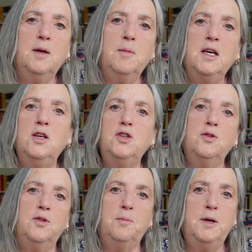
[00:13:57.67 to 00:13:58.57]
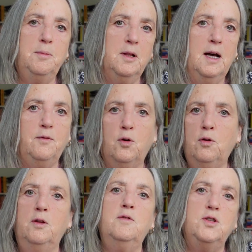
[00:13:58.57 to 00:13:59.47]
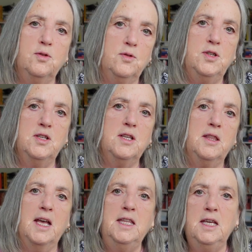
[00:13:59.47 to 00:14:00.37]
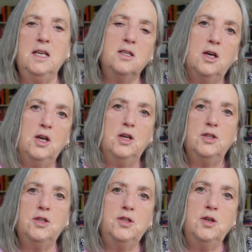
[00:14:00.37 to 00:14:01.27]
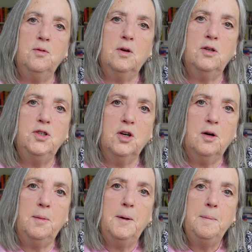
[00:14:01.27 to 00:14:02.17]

making sure that people have all the resources that they need to do a job,